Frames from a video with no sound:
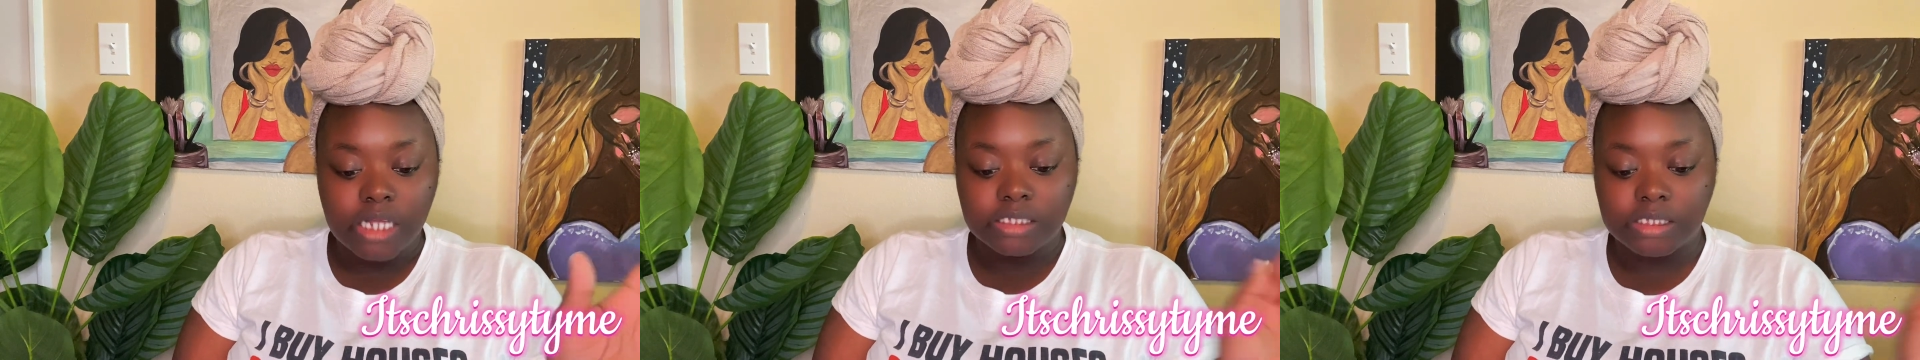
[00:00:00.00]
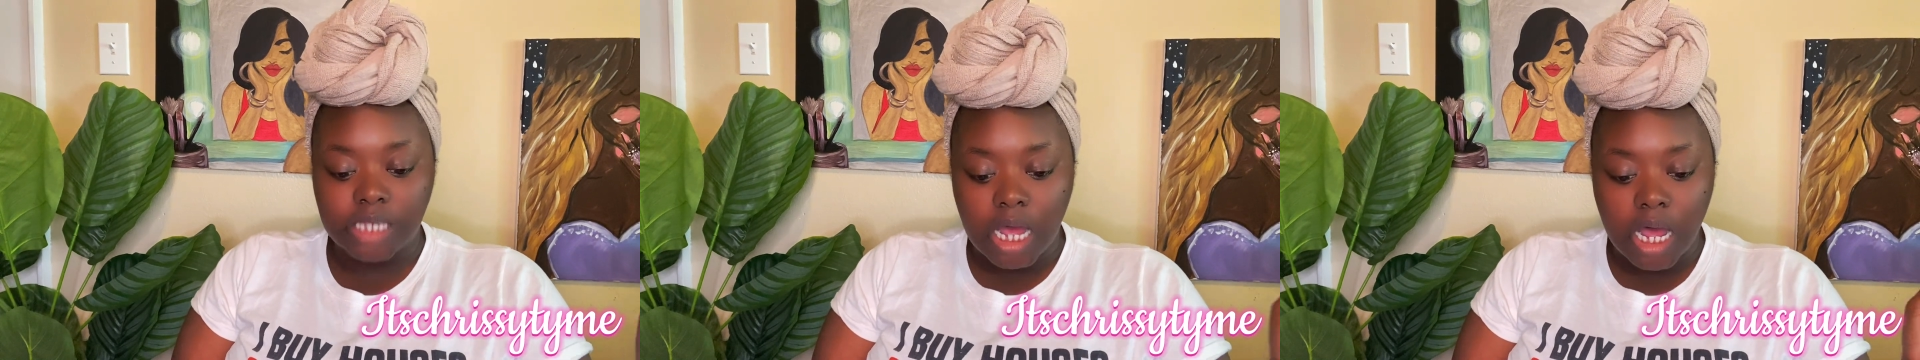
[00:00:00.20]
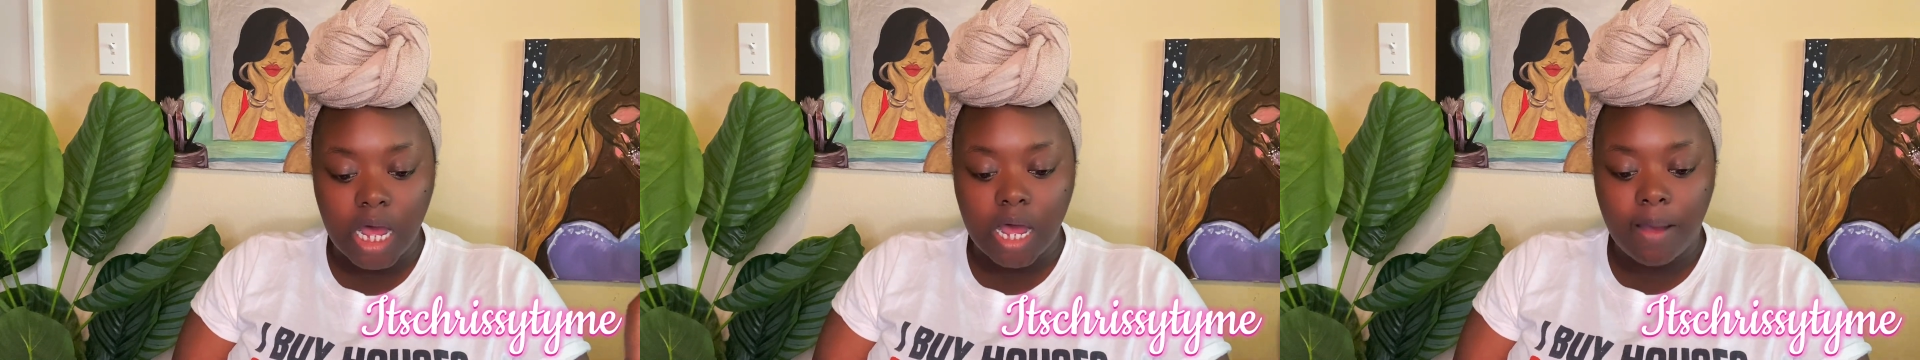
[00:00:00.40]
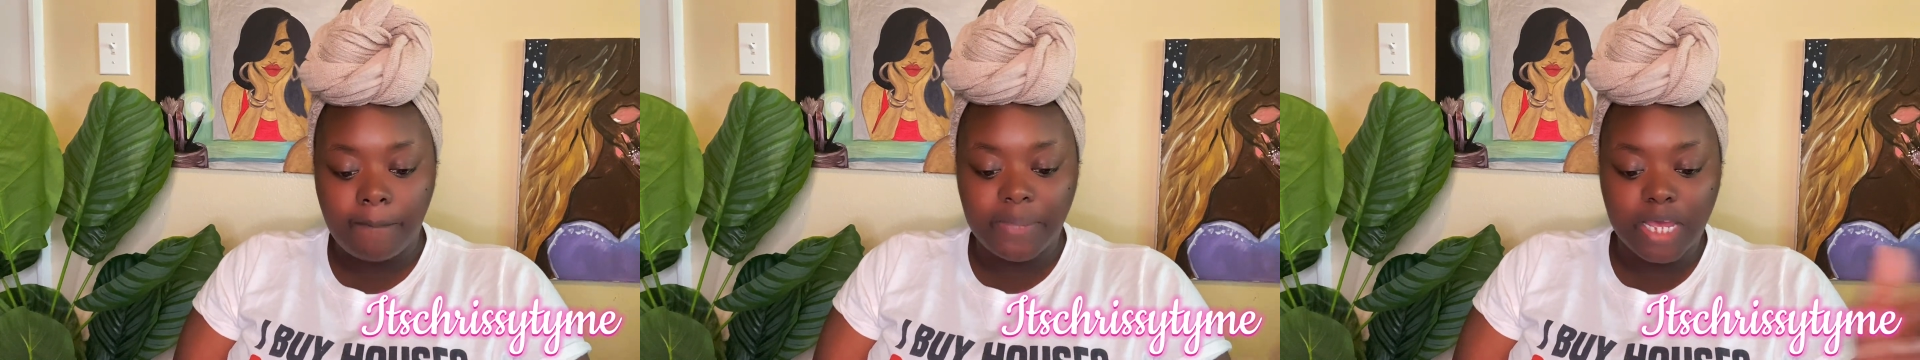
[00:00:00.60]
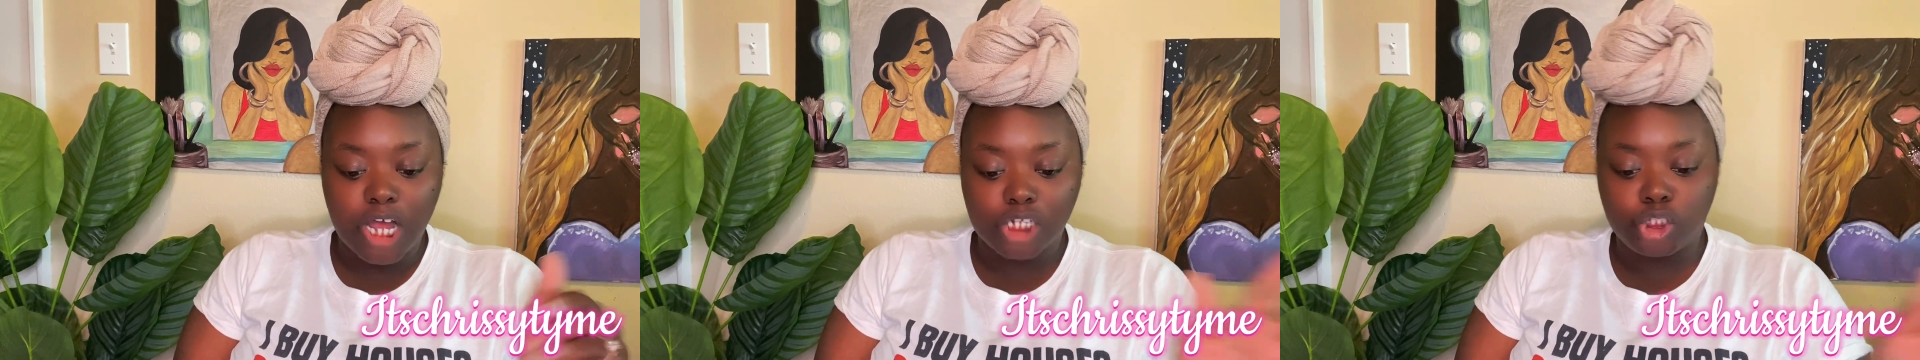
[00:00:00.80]
Duh,
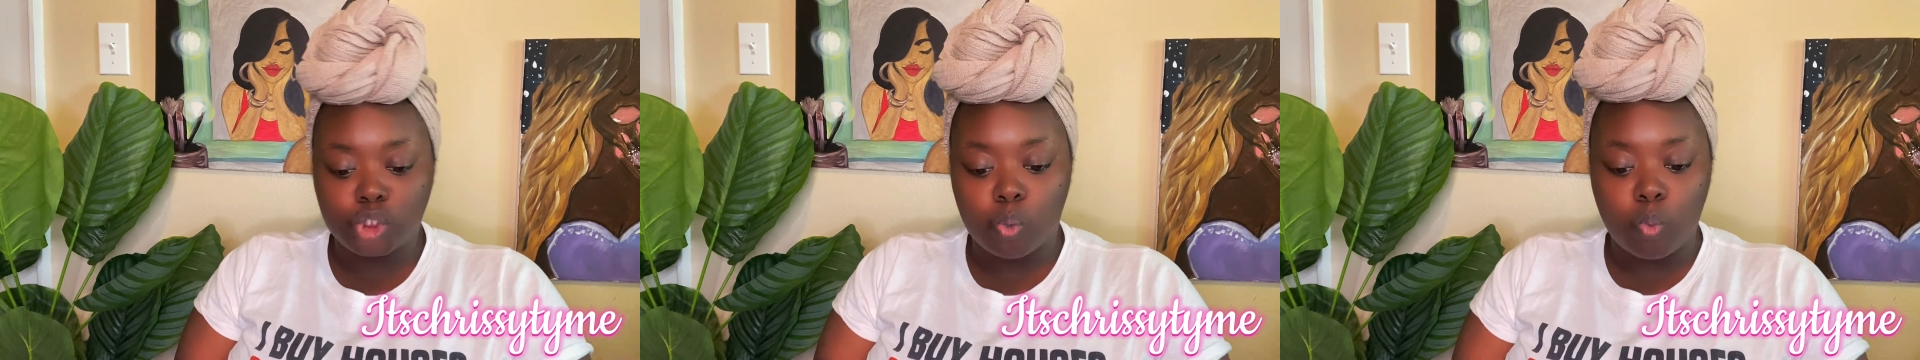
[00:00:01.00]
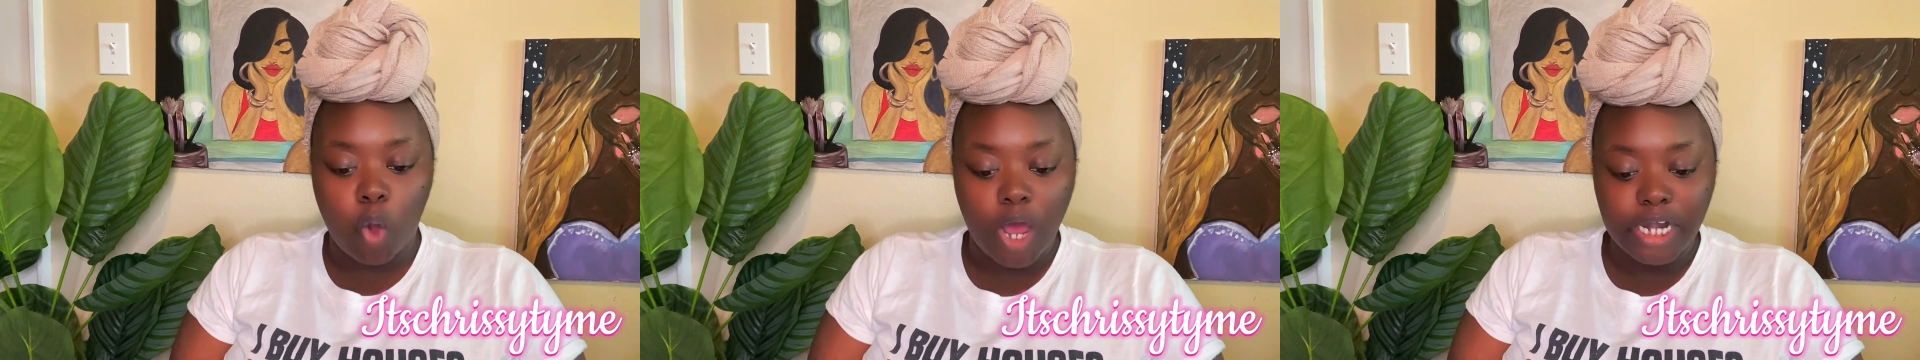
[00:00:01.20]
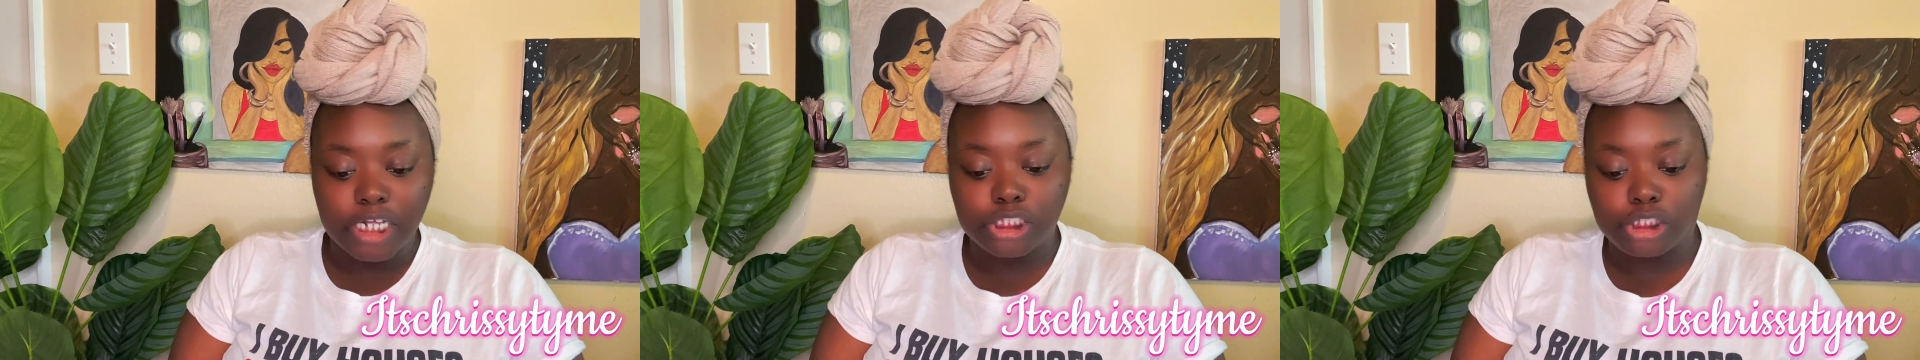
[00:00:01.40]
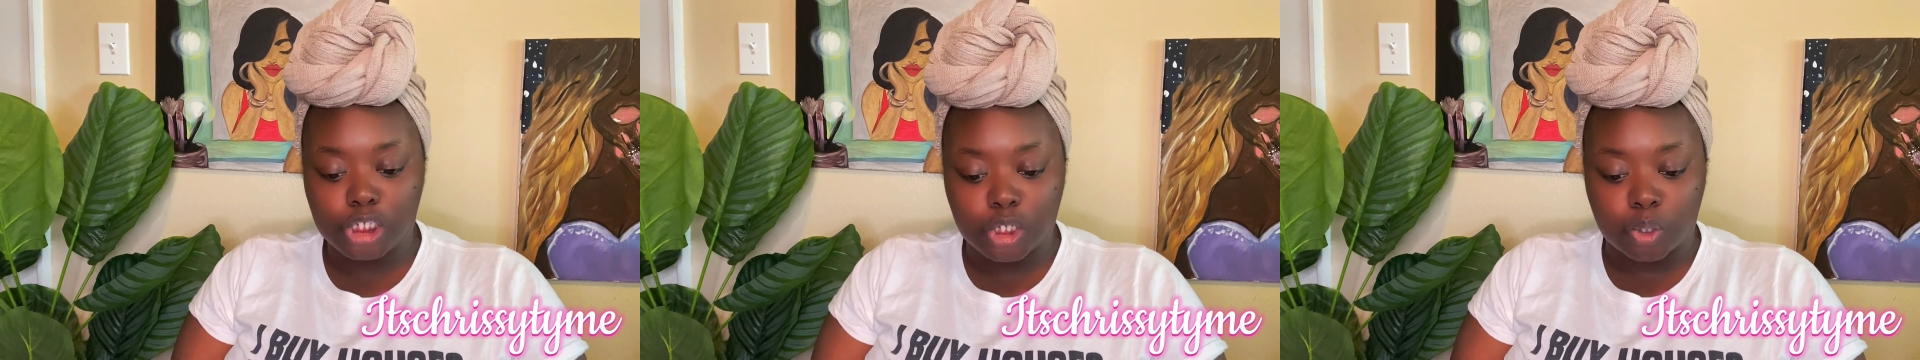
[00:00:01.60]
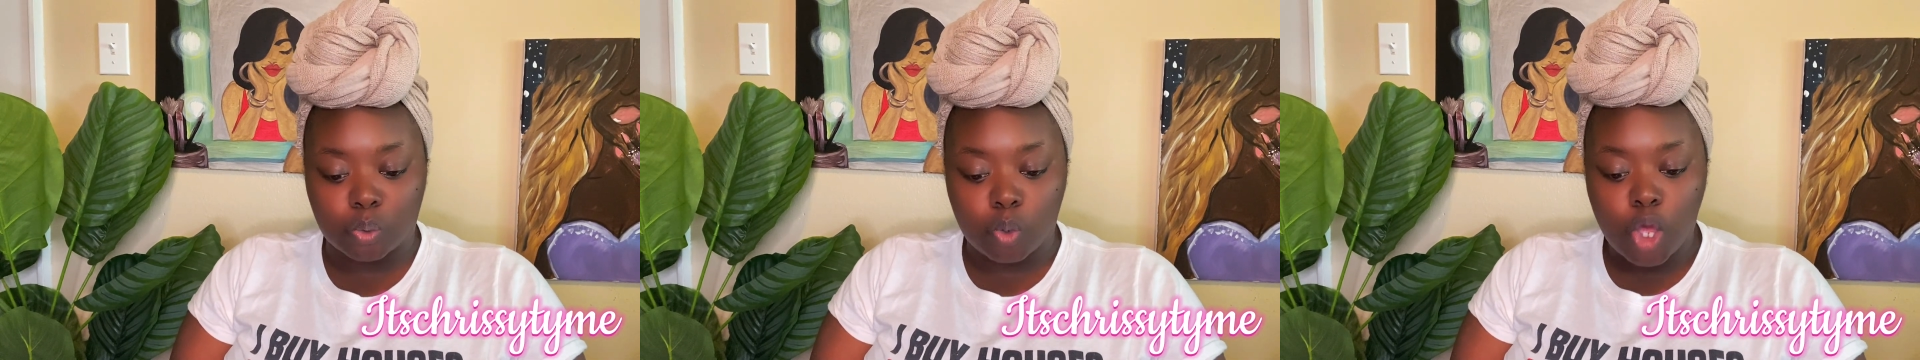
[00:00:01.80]
because you wanted
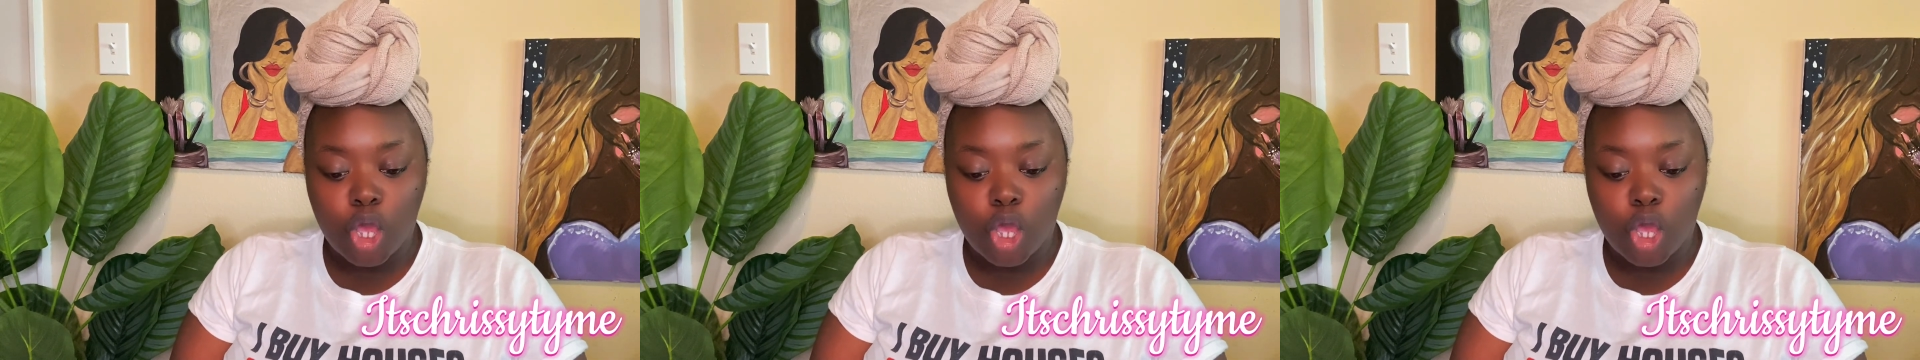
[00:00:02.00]
to.